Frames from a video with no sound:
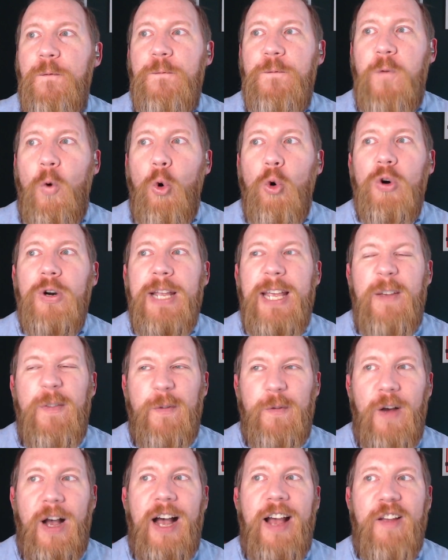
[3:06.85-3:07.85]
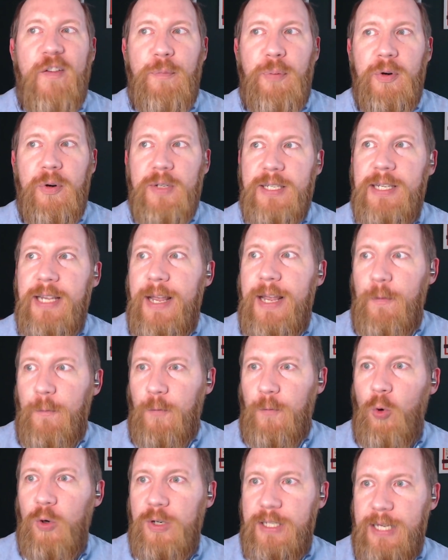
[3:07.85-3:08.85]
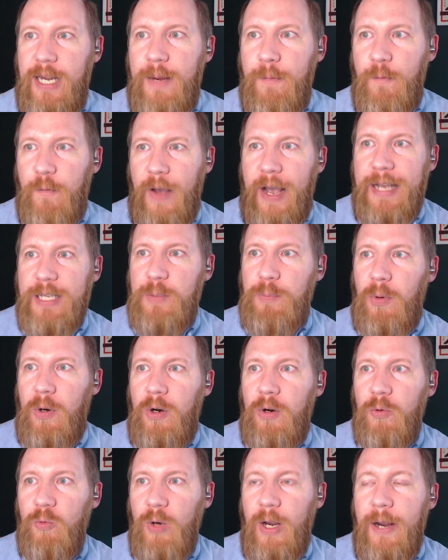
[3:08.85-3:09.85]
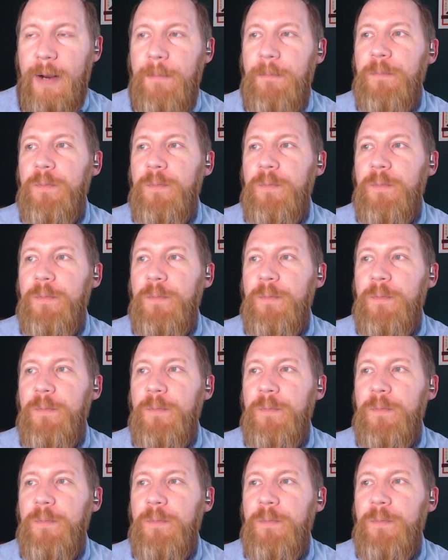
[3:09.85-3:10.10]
45% four-seam fastball, right?